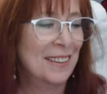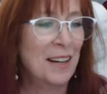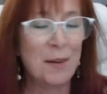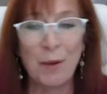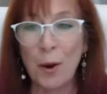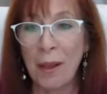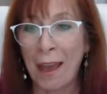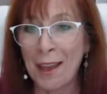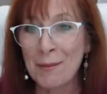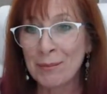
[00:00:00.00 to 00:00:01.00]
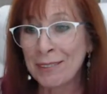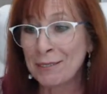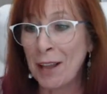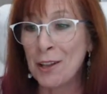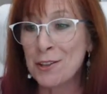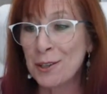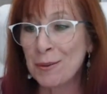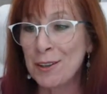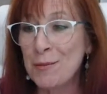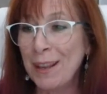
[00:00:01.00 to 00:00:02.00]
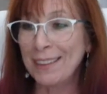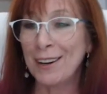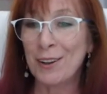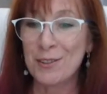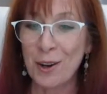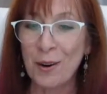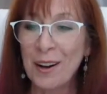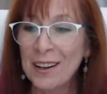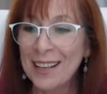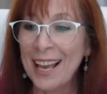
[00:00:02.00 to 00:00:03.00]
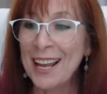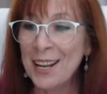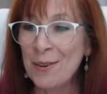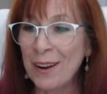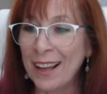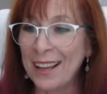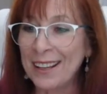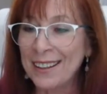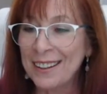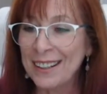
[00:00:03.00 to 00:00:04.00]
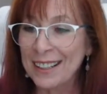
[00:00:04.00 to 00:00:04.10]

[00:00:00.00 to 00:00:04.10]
Okay, not sure what you mean there, Lito. Anyway,